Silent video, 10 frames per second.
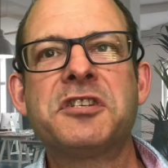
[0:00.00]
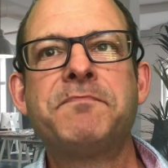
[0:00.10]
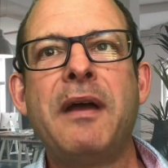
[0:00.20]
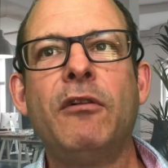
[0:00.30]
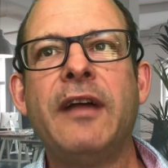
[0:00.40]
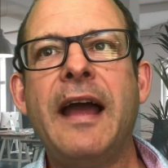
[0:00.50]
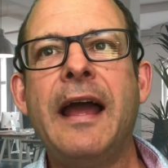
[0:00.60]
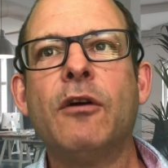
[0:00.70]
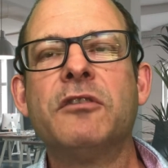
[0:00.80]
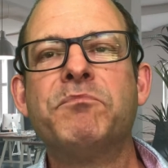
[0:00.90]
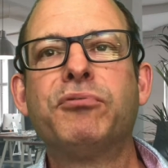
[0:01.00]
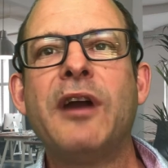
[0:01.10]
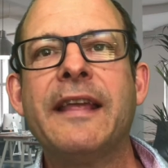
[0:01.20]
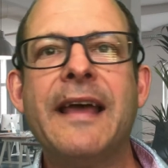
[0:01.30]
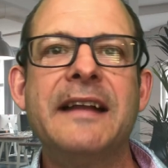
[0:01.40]
of spell that out and
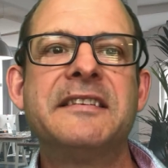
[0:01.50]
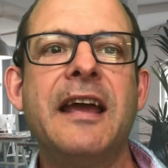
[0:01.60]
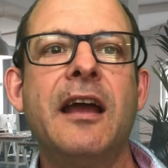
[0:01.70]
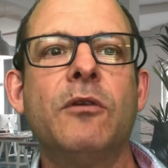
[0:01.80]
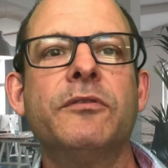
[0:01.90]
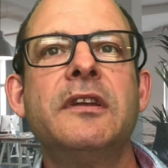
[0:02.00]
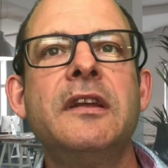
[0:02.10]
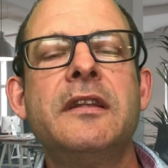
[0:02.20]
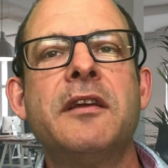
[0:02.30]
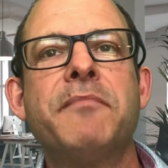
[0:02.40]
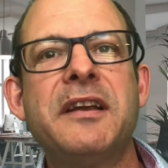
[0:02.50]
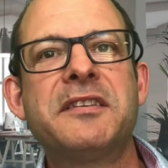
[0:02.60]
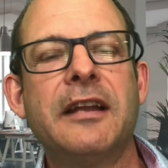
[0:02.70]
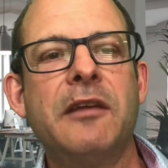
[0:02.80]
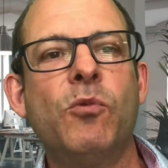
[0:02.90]
break that down, then
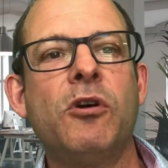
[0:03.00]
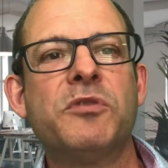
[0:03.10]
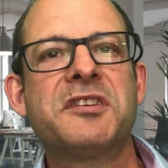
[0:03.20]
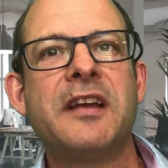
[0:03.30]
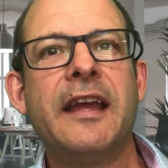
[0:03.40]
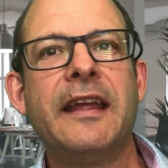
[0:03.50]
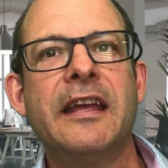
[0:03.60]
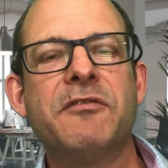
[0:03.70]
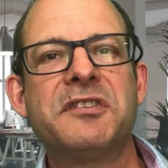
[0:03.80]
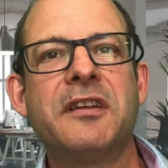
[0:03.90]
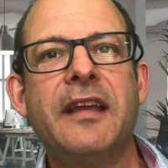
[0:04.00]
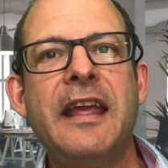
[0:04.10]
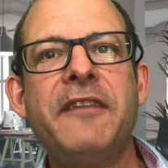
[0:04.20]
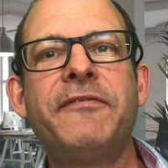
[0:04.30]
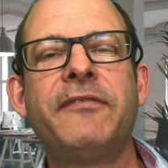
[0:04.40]
basically what we're saying here is that
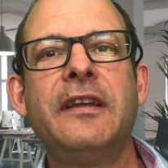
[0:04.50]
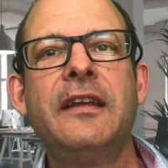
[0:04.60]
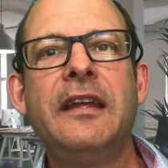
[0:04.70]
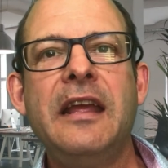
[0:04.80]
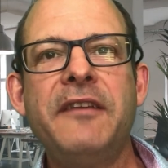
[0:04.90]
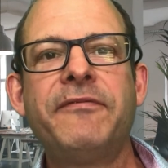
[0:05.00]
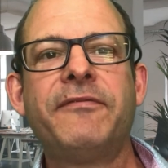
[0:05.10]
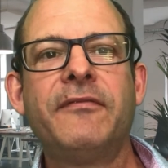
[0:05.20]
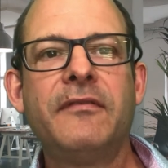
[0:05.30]
if, if